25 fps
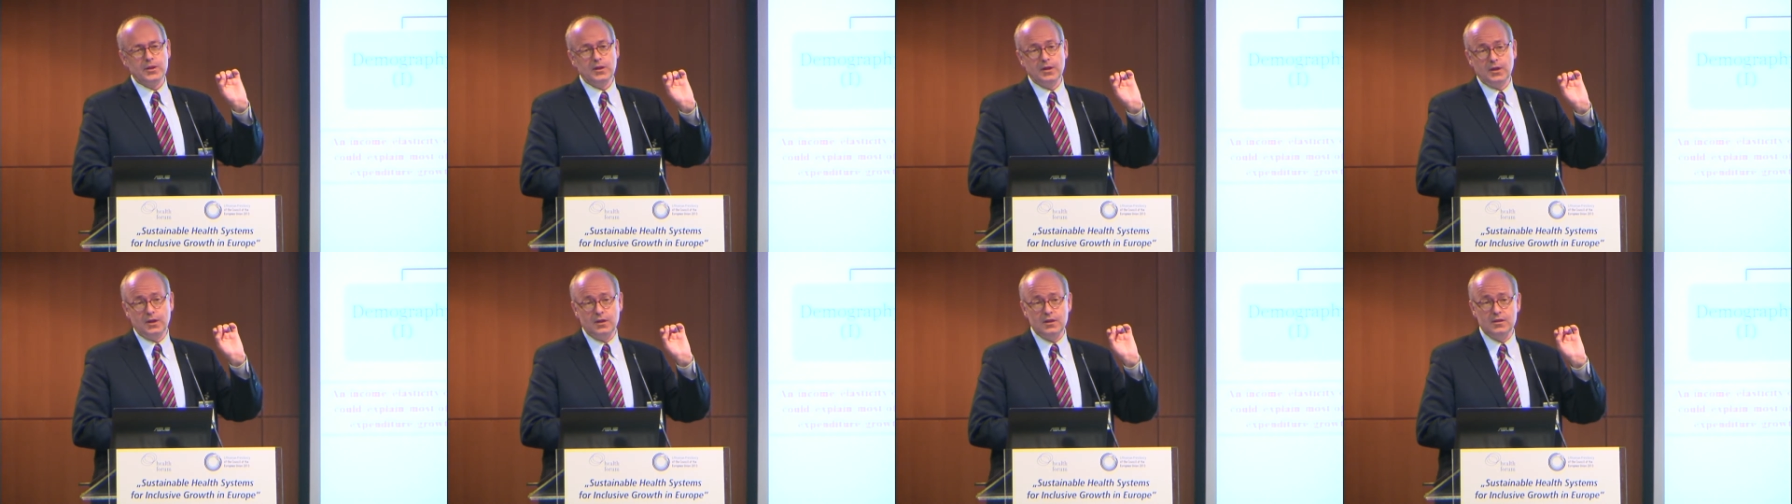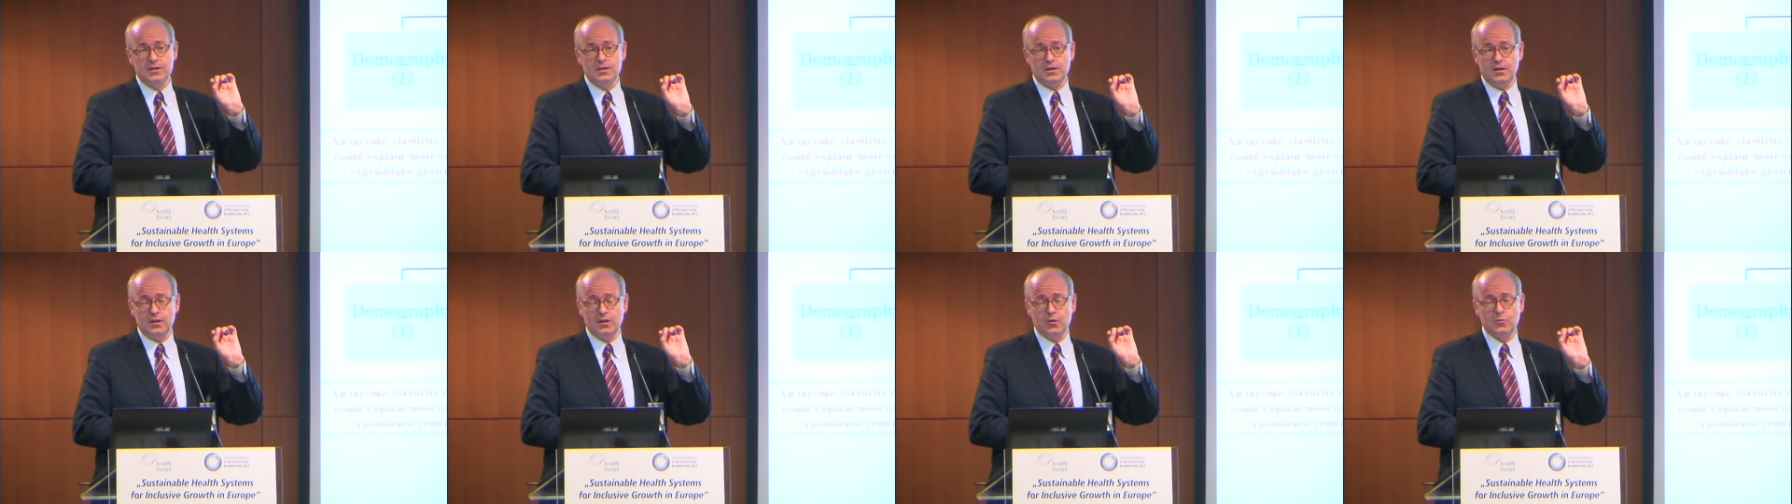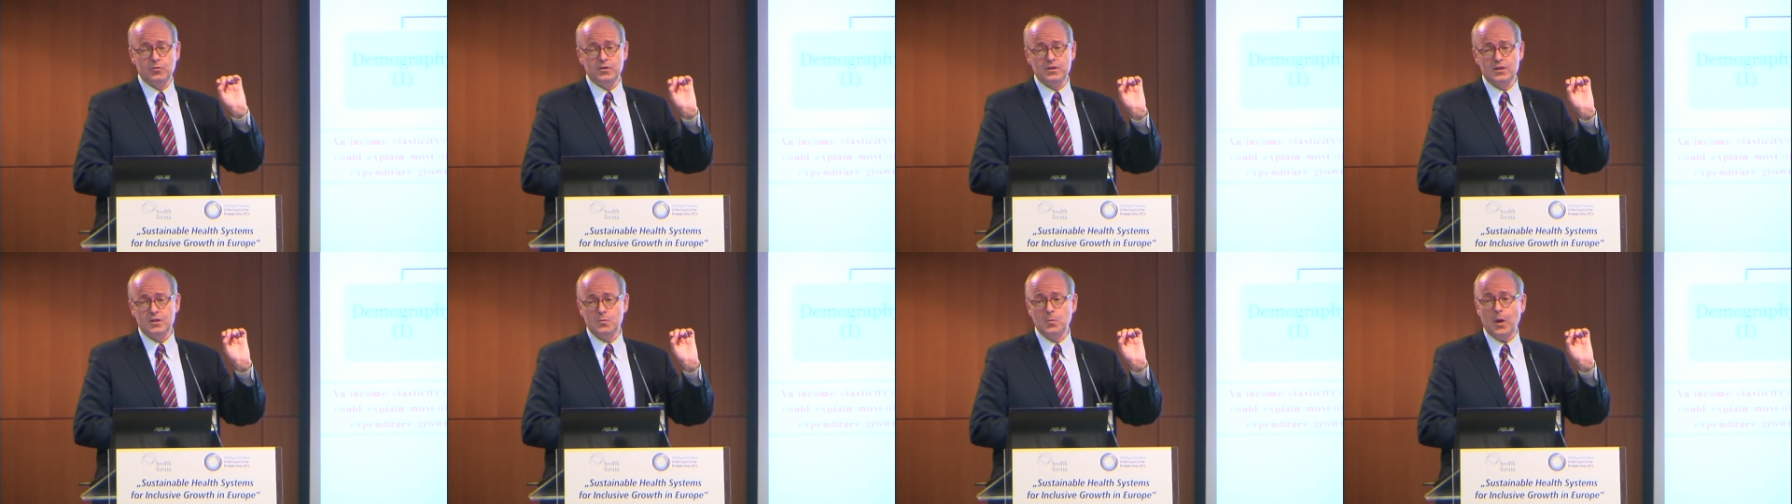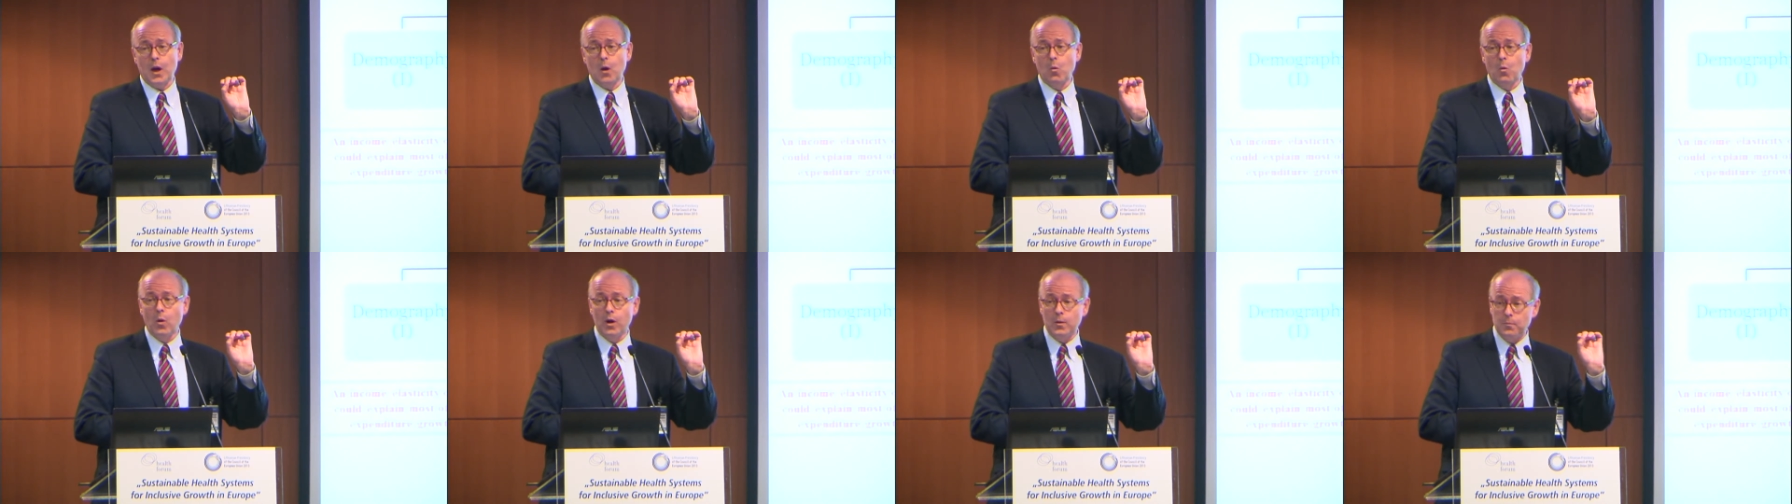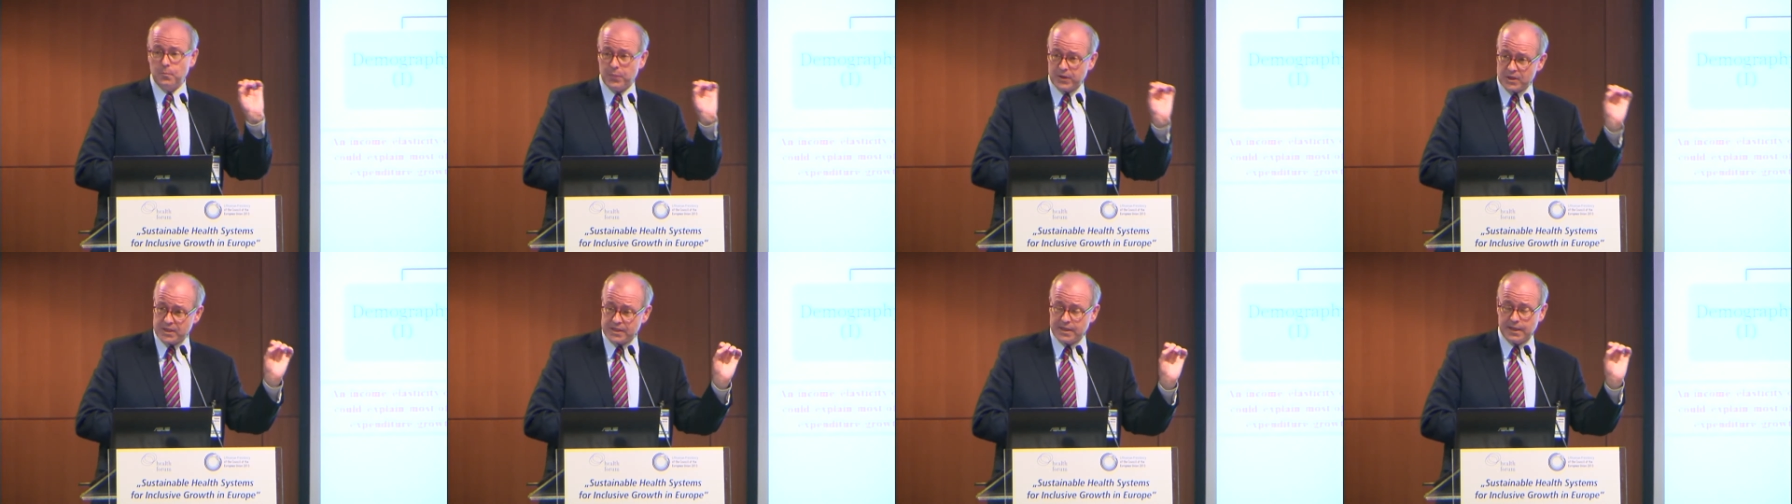increases by
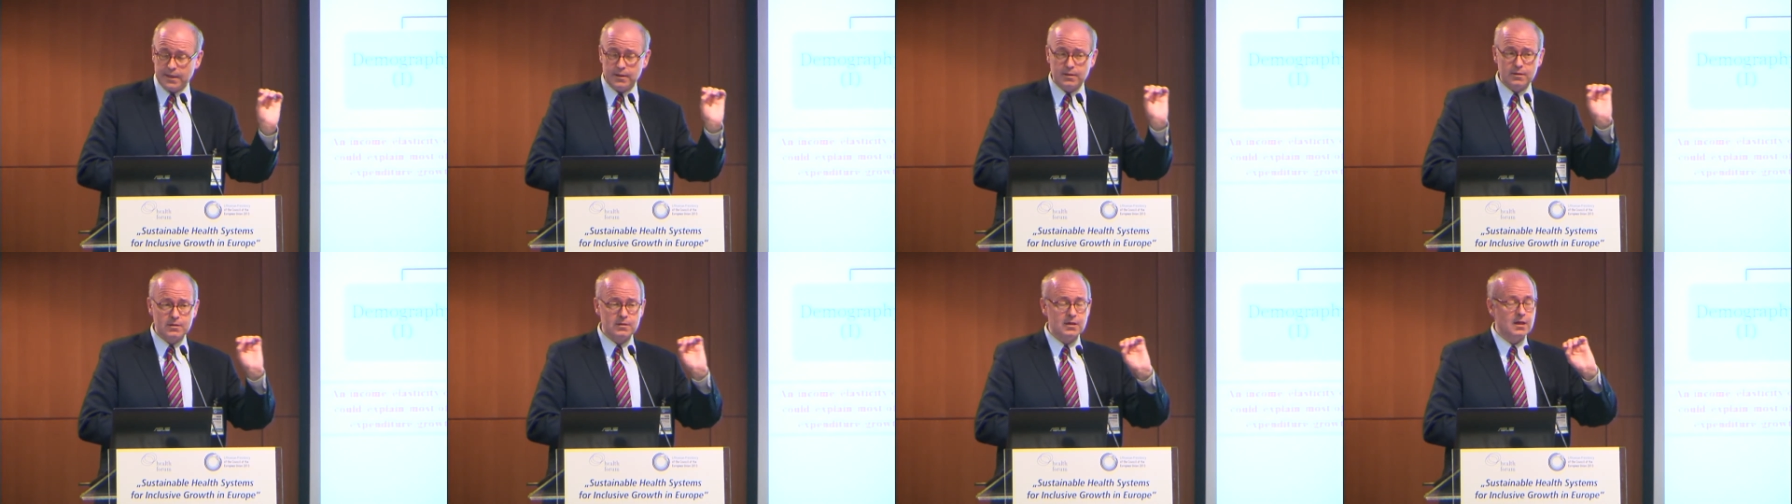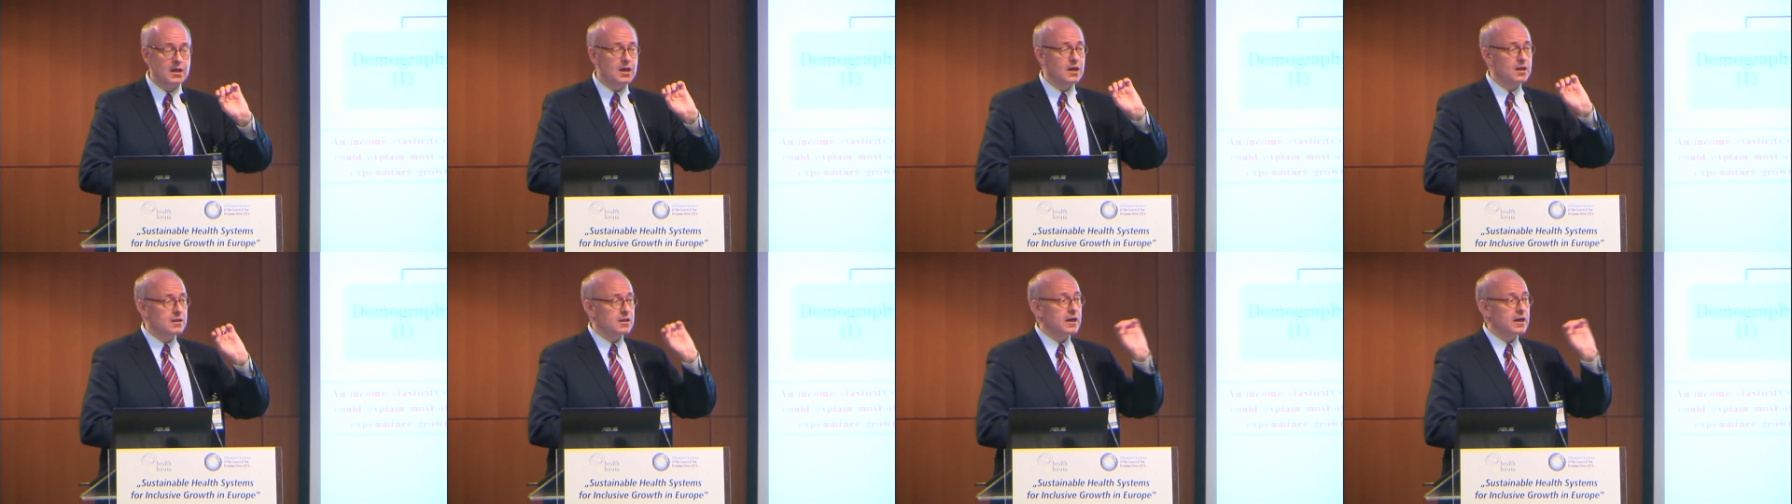1%,